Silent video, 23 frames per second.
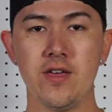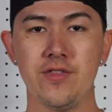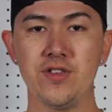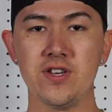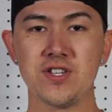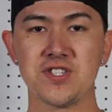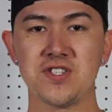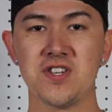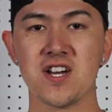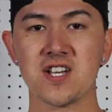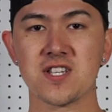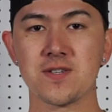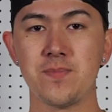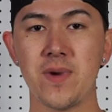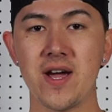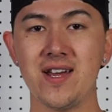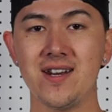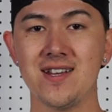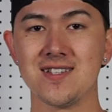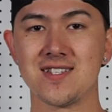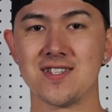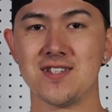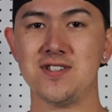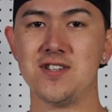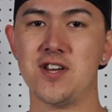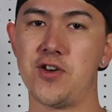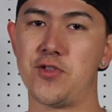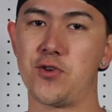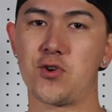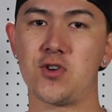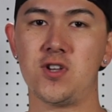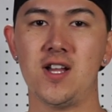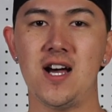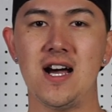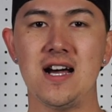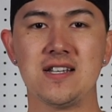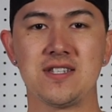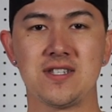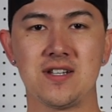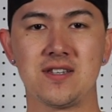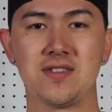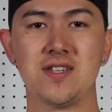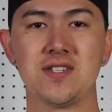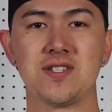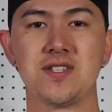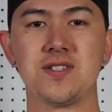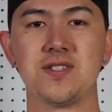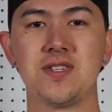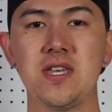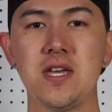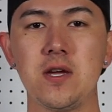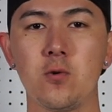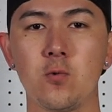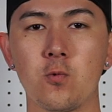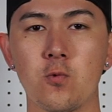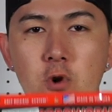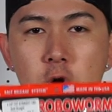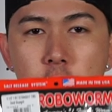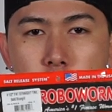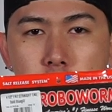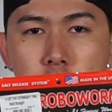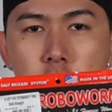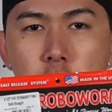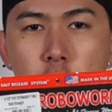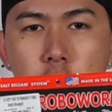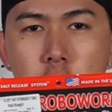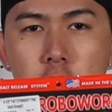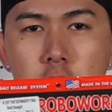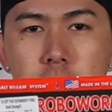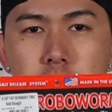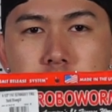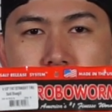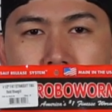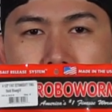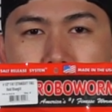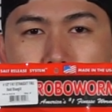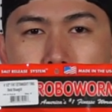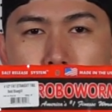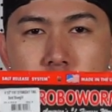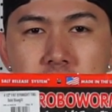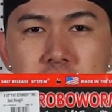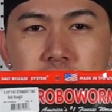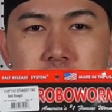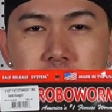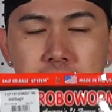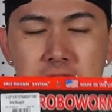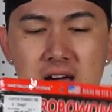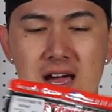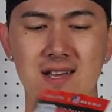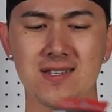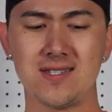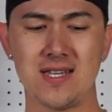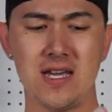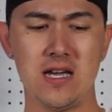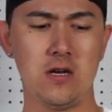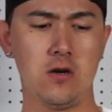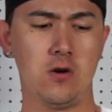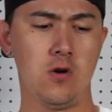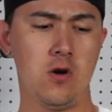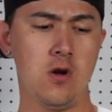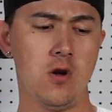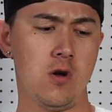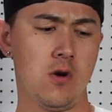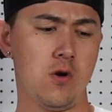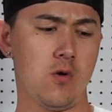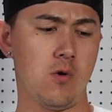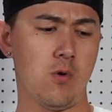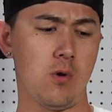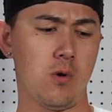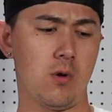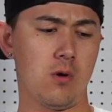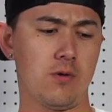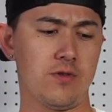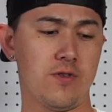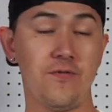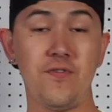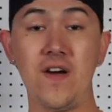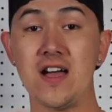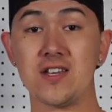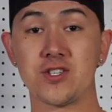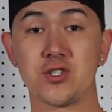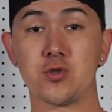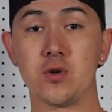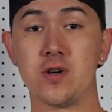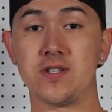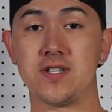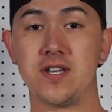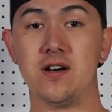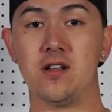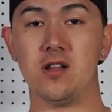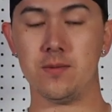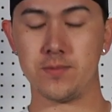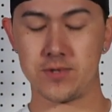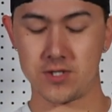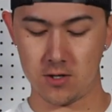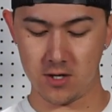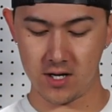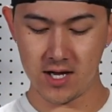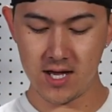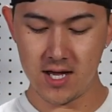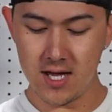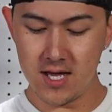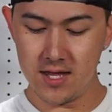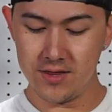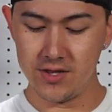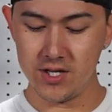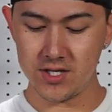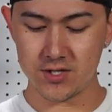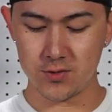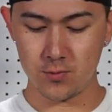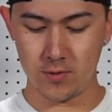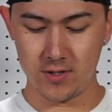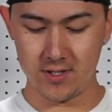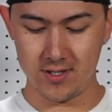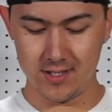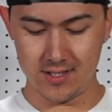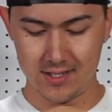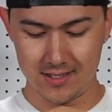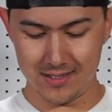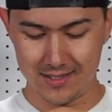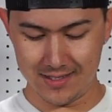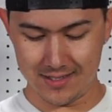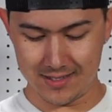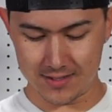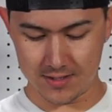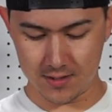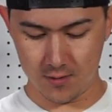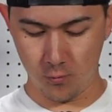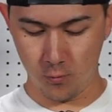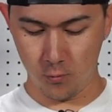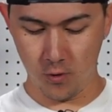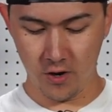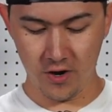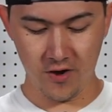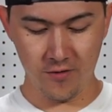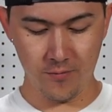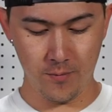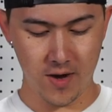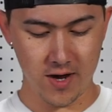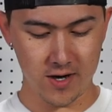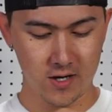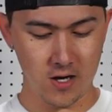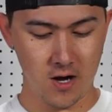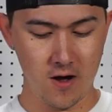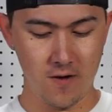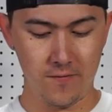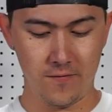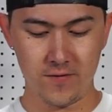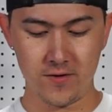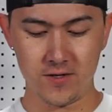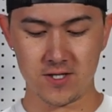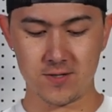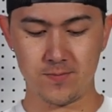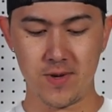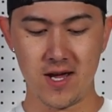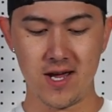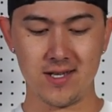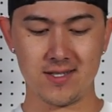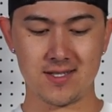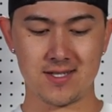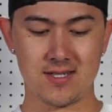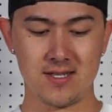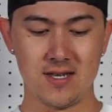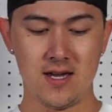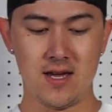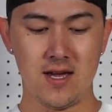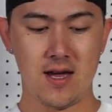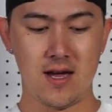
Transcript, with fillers: This next bait is another classic. This is the RoboWorm Straight Fat Tail, or the Fat Straight Tail, I'm sorry. This one is one of my confidence baits.